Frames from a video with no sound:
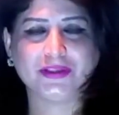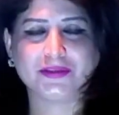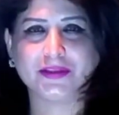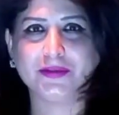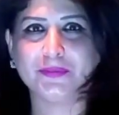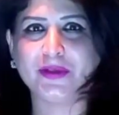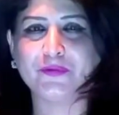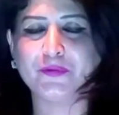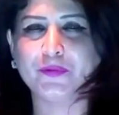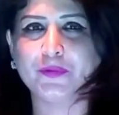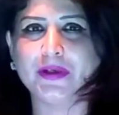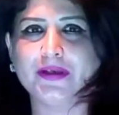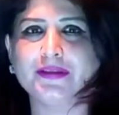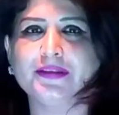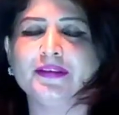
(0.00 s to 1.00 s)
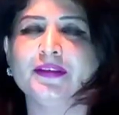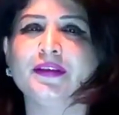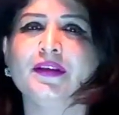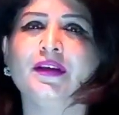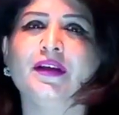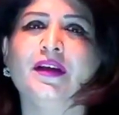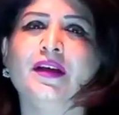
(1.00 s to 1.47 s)
welcome everyone.
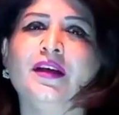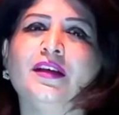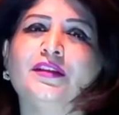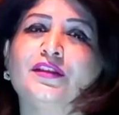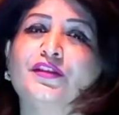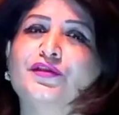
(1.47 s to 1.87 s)
The